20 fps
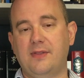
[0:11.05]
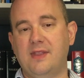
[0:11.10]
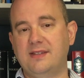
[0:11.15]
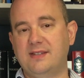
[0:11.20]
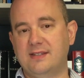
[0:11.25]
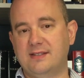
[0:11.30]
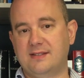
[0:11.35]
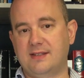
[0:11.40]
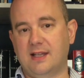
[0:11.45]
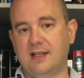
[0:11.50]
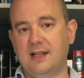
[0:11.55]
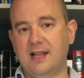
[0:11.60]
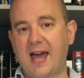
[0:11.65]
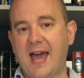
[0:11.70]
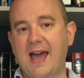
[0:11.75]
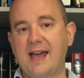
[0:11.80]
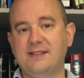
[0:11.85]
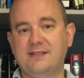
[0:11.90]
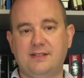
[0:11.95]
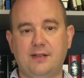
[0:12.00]
This is the
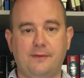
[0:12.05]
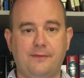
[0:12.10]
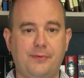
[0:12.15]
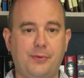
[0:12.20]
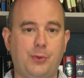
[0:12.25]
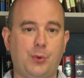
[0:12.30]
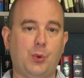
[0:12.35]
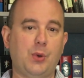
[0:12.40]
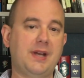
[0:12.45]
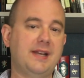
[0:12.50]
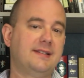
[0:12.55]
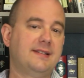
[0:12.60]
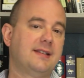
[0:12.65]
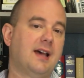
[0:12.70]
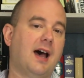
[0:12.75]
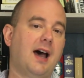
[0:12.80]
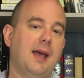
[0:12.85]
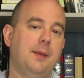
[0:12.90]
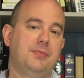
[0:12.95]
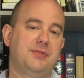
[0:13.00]
last of three
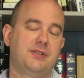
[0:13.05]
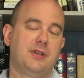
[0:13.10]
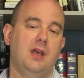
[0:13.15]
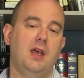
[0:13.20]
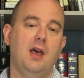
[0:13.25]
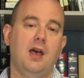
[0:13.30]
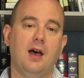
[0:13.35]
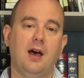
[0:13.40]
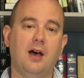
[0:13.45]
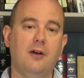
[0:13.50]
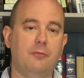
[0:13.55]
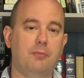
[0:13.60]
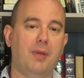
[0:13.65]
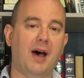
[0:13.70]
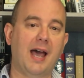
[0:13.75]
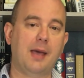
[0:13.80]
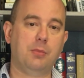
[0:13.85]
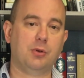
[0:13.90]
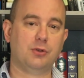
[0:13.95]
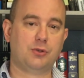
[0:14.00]
types of
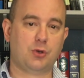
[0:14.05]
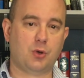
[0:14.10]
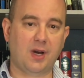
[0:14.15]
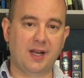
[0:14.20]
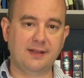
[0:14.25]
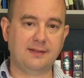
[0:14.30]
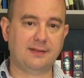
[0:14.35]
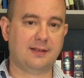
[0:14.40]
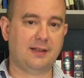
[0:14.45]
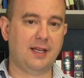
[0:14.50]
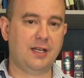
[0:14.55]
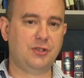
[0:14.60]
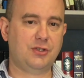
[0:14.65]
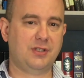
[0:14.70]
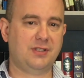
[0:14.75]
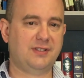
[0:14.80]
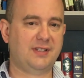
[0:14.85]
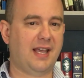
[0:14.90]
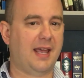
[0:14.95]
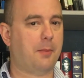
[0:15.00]
Bible
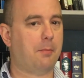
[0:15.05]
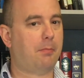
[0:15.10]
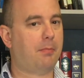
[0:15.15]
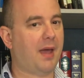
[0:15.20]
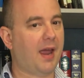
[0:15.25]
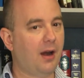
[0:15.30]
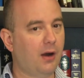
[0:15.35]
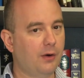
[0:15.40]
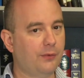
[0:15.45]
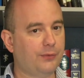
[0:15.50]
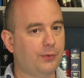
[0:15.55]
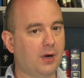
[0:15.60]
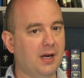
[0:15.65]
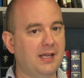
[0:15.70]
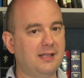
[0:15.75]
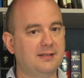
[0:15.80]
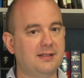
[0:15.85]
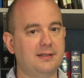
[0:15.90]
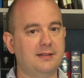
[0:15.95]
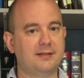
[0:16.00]
translations, and
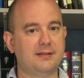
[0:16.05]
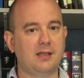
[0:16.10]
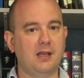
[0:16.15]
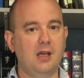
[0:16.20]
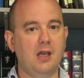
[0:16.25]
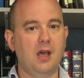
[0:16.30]
paraphrases